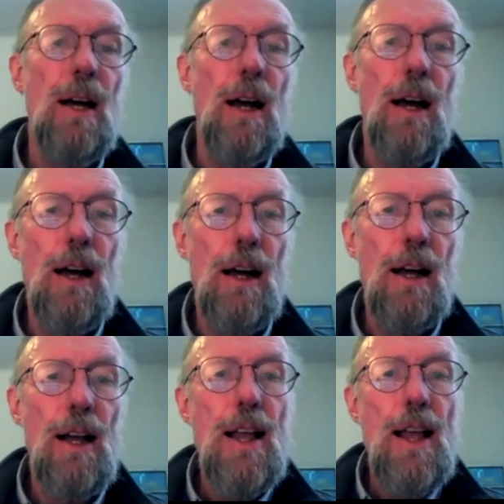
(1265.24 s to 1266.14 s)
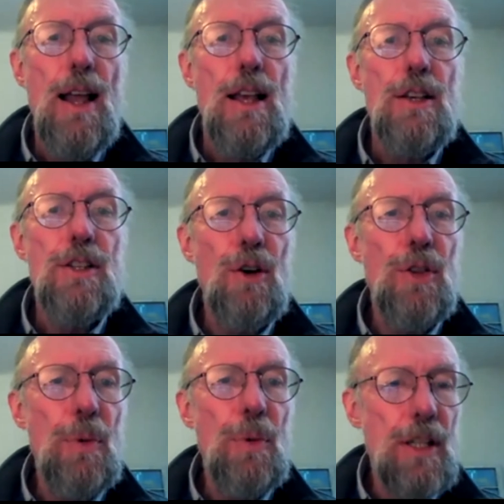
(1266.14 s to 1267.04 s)

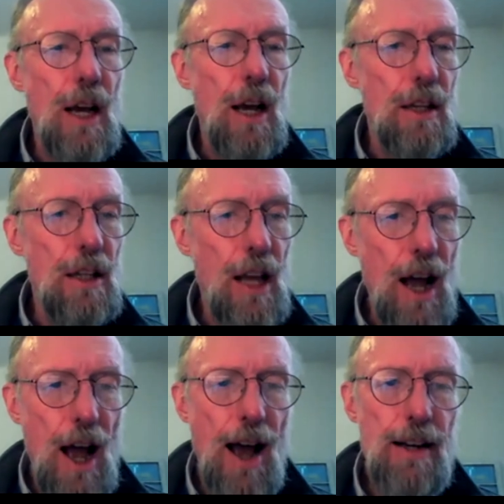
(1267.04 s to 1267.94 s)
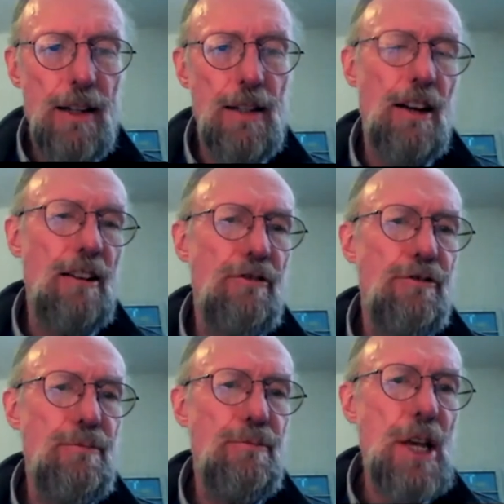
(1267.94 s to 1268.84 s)
So there was a lot of
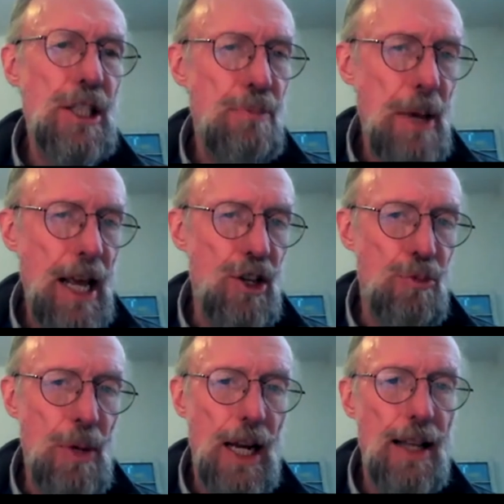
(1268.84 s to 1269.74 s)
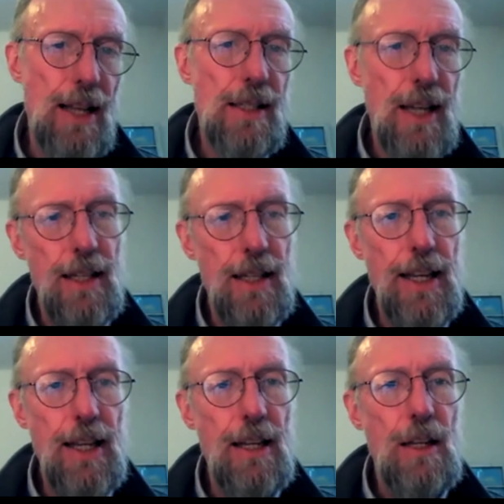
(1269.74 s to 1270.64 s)
mismanagement, and
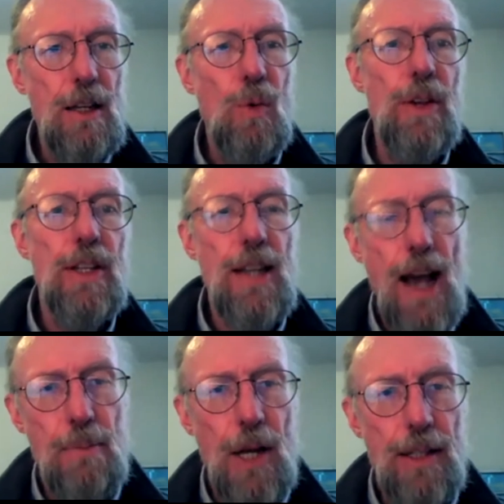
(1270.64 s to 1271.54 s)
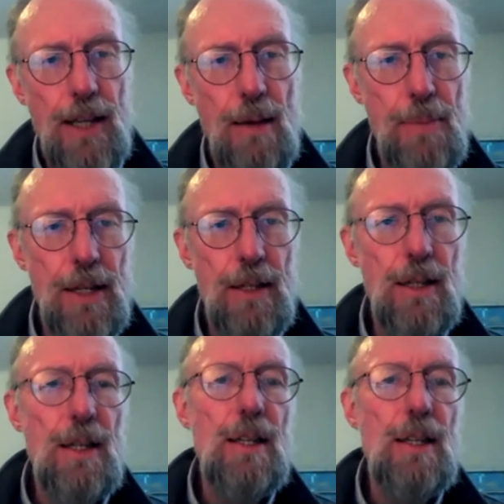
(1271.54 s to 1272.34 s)
suddenly when the Taliban come in,